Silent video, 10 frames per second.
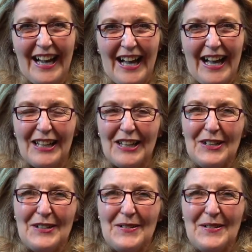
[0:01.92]

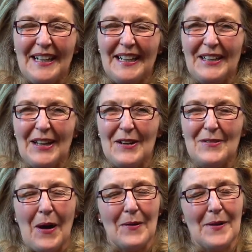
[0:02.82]
Hello,
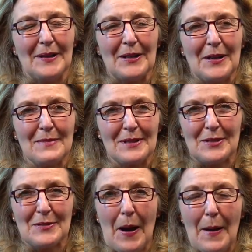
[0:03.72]
hello, welcome
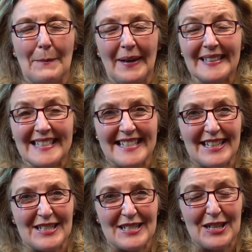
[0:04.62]
to
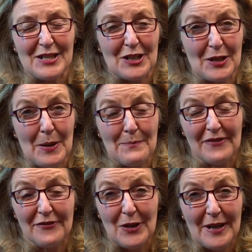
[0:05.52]
bite-sized session number
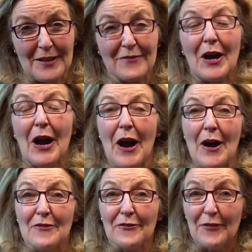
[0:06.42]
5,
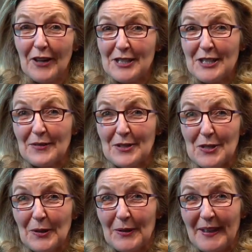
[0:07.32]
Finding the
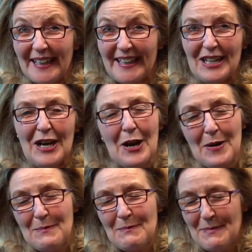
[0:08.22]
Tonic.
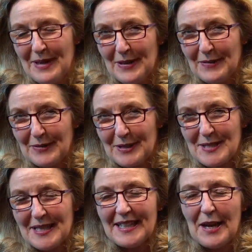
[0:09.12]

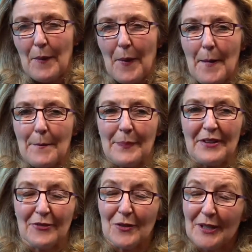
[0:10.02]
Marvellous. Now,
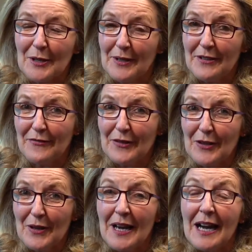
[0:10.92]
before I go any
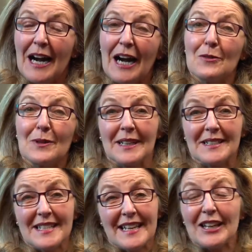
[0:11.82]
further, I would like to
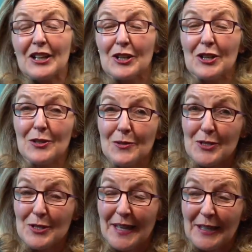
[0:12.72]
say a huge
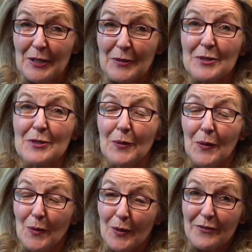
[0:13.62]
thank you to
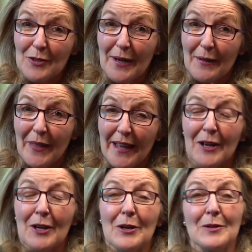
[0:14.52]
all of you out there
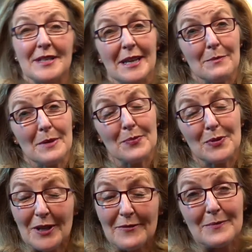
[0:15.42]
who sent me
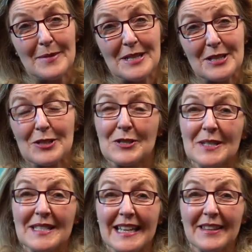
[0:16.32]
private messages to
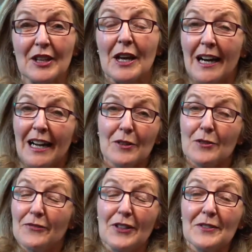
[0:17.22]
say that I could
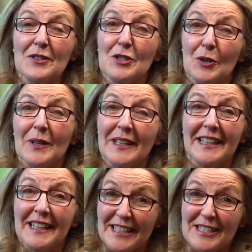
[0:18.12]
find the tonic
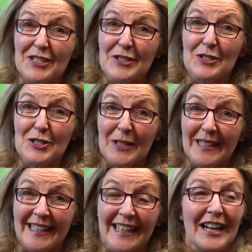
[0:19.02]
next to the gin.